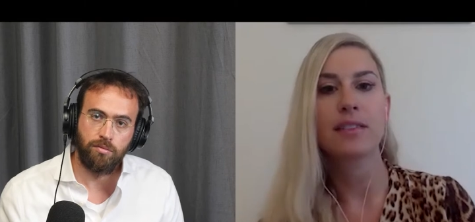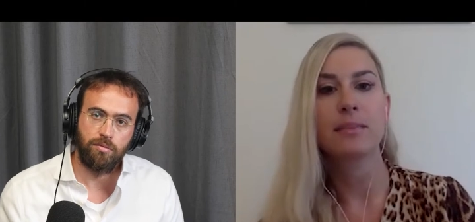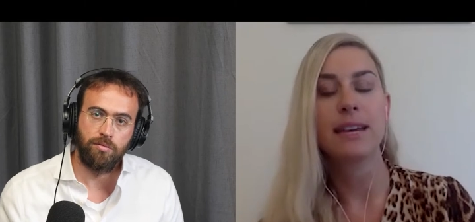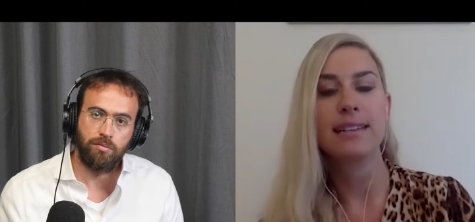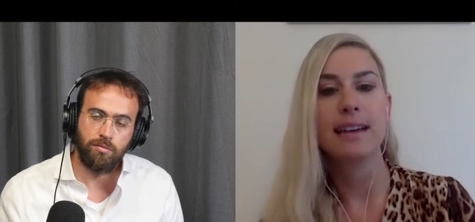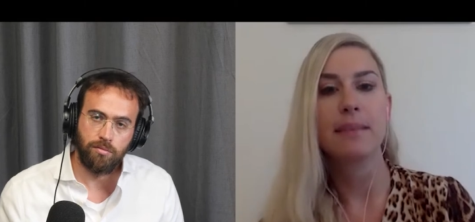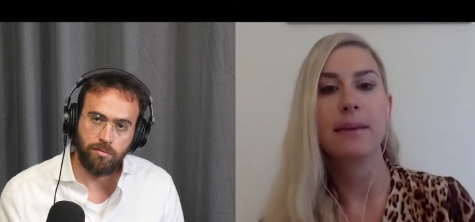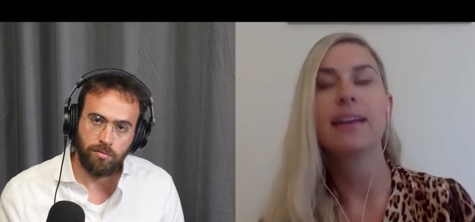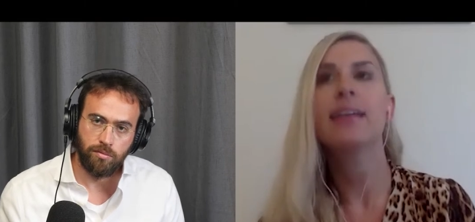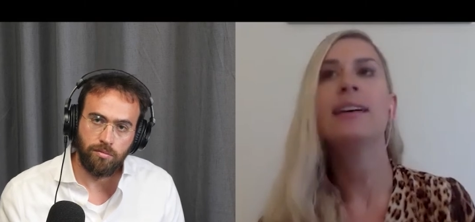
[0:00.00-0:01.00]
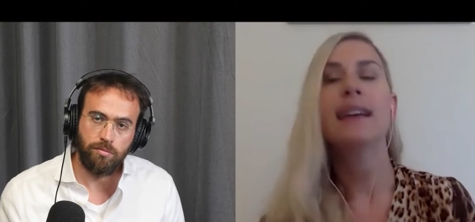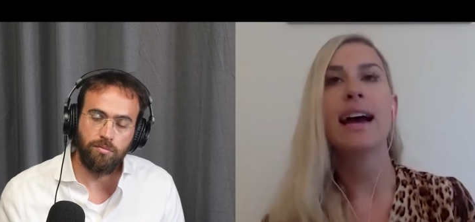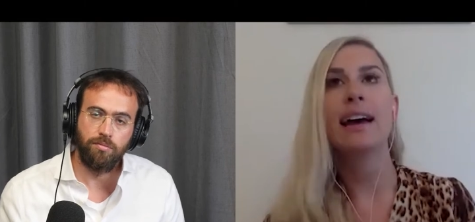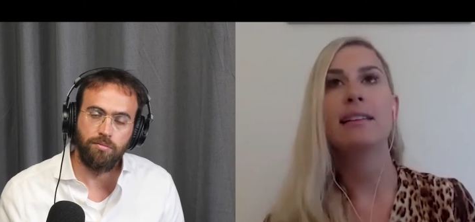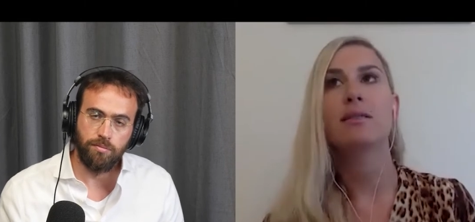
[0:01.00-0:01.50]
Speaker 1: throughout the pandemic. Mm-hmm.
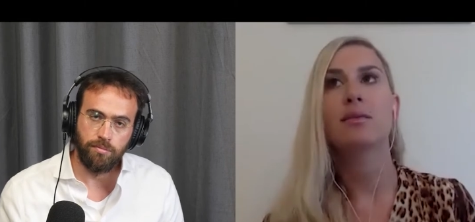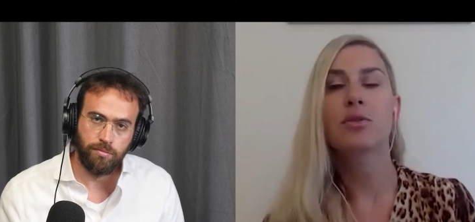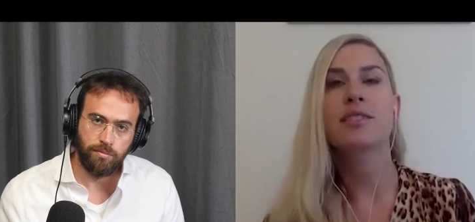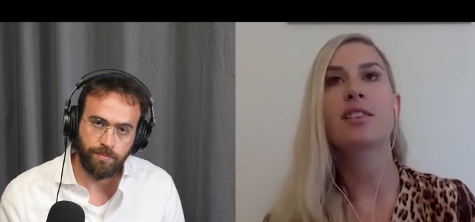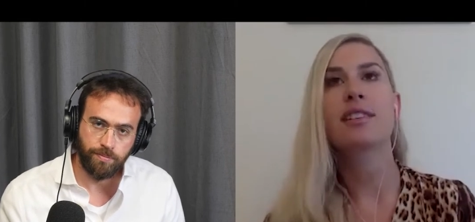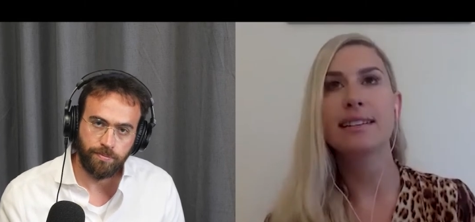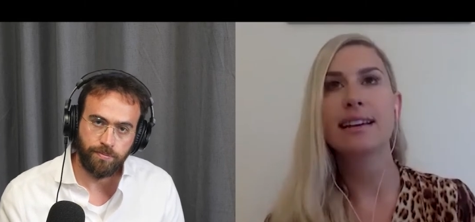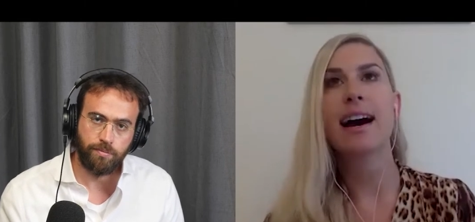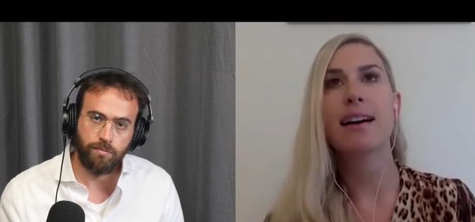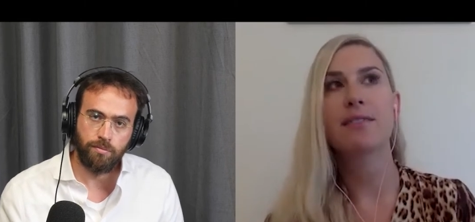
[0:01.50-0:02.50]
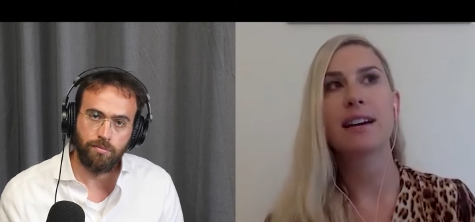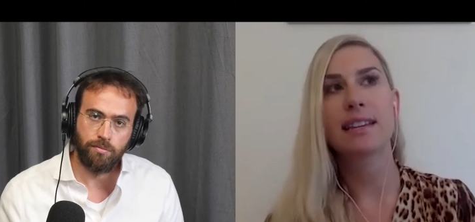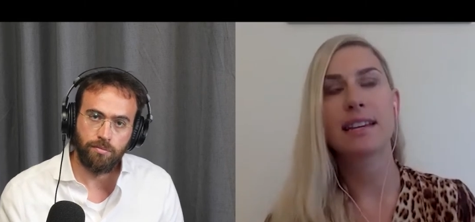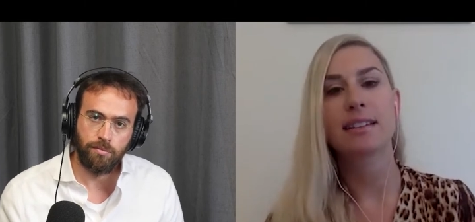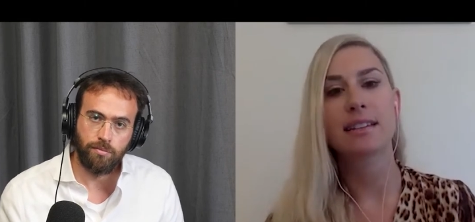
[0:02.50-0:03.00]
And we're starting to have,
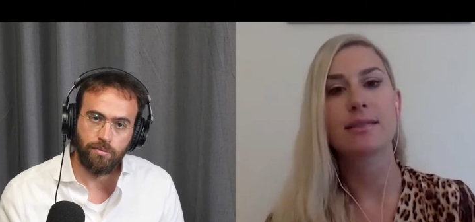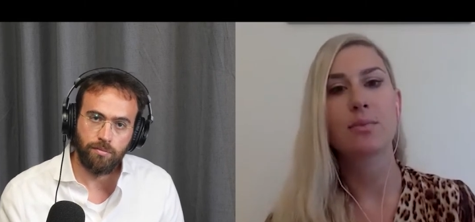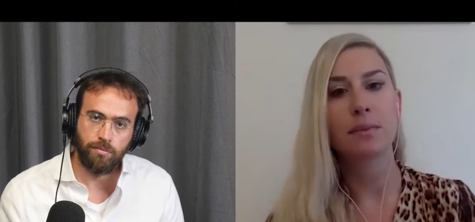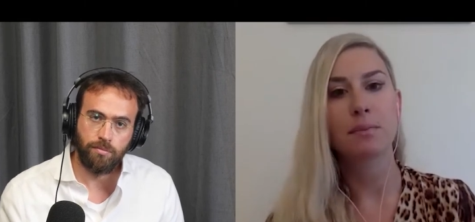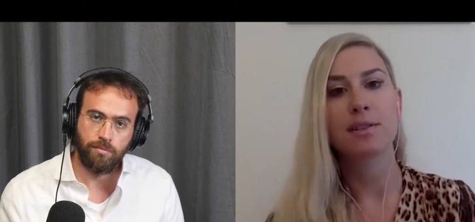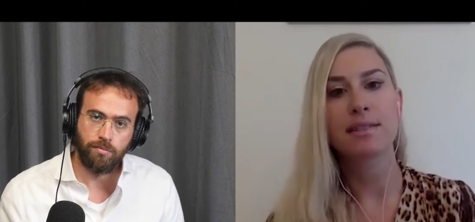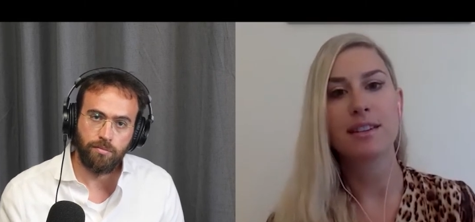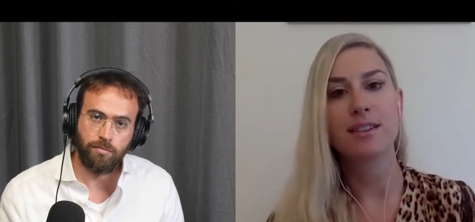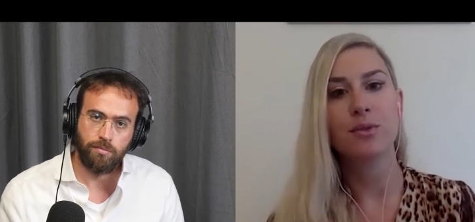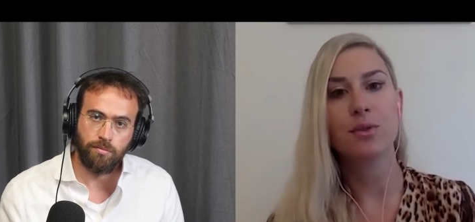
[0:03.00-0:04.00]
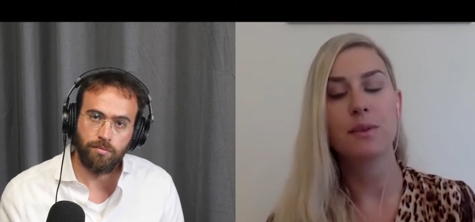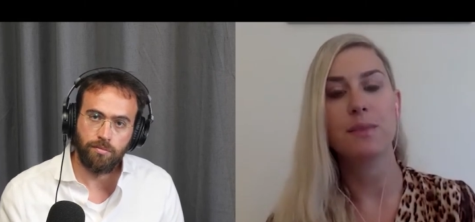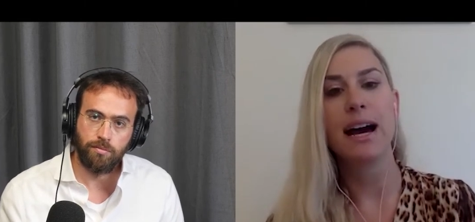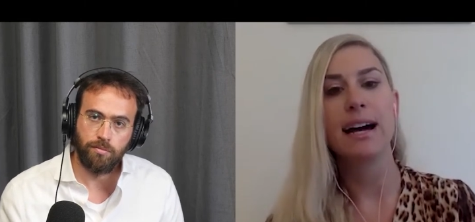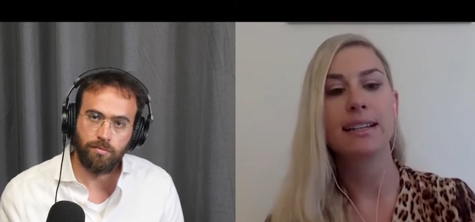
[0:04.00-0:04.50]
I think, at least one person who will
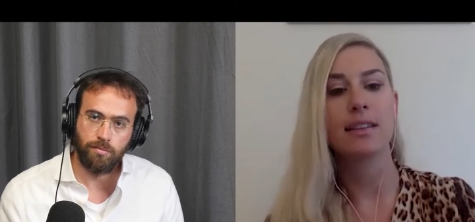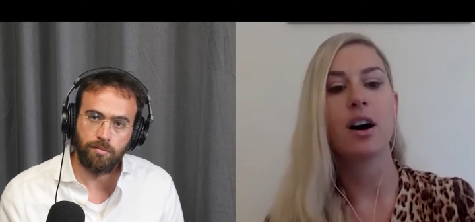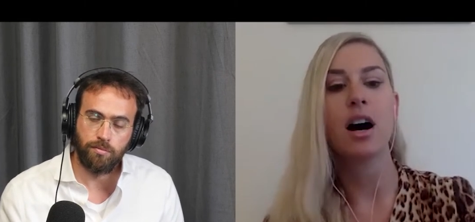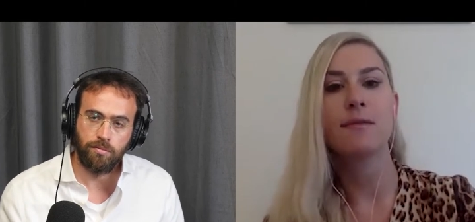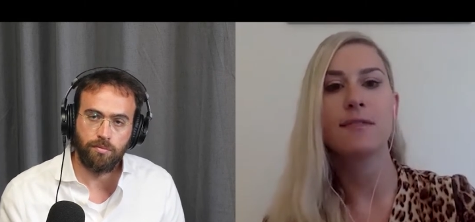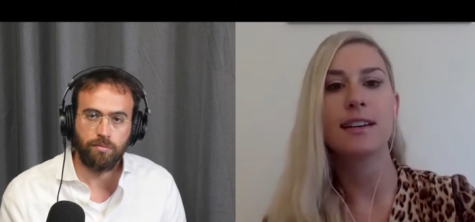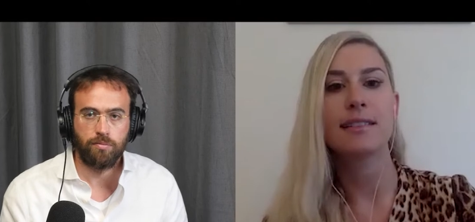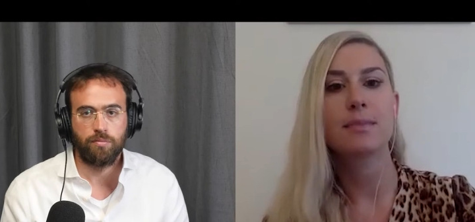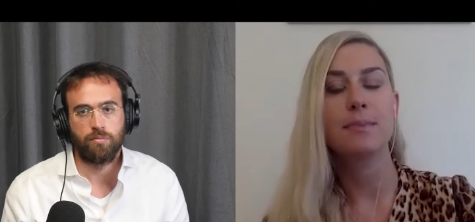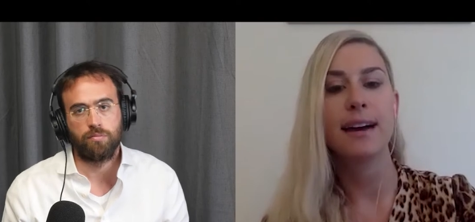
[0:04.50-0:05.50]
be back in the office.